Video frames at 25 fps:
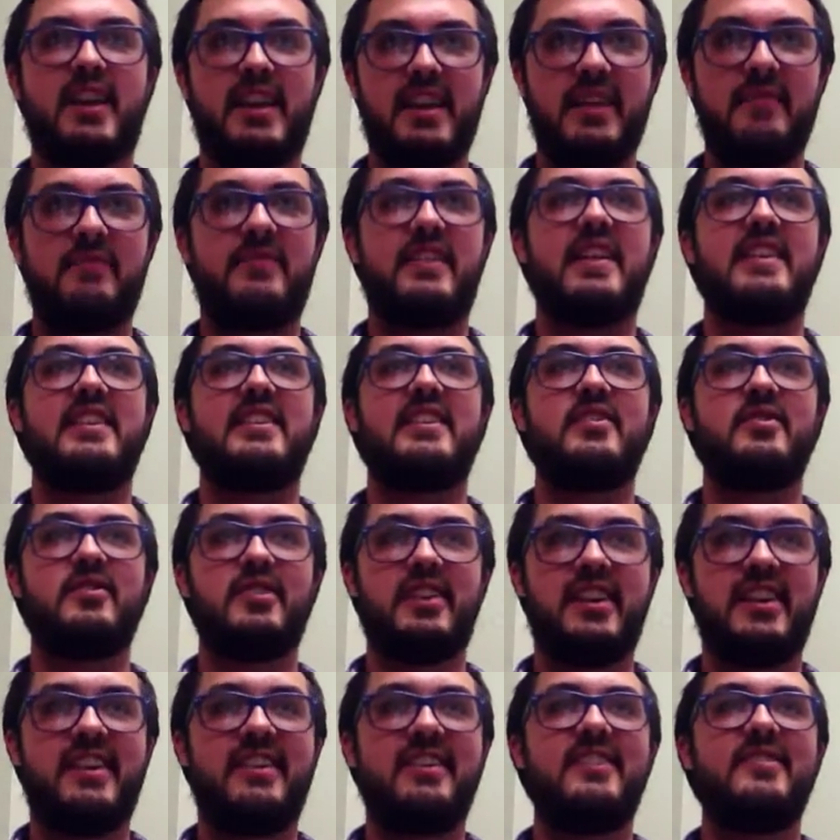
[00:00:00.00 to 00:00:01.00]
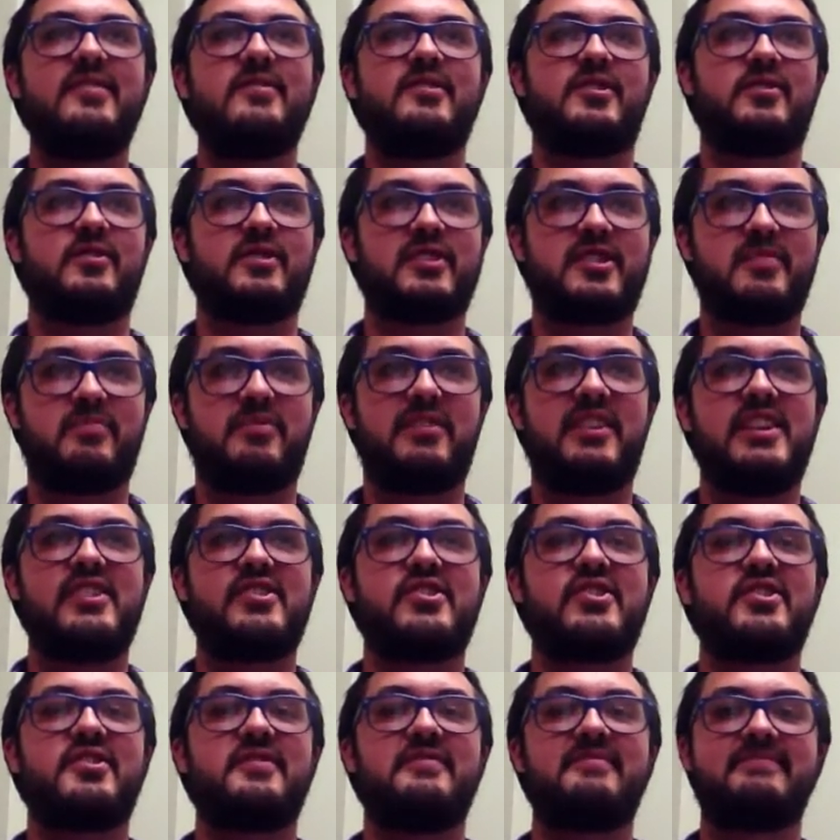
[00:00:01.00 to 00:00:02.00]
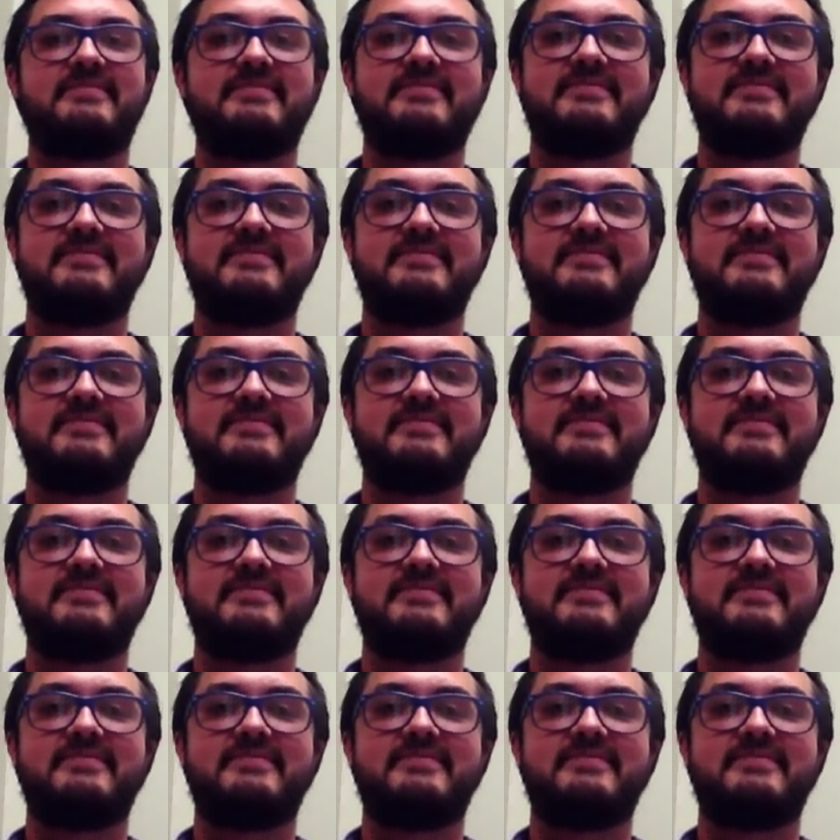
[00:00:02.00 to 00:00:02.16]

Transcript: Yeah, thank you, Hannah. It was a pleasure.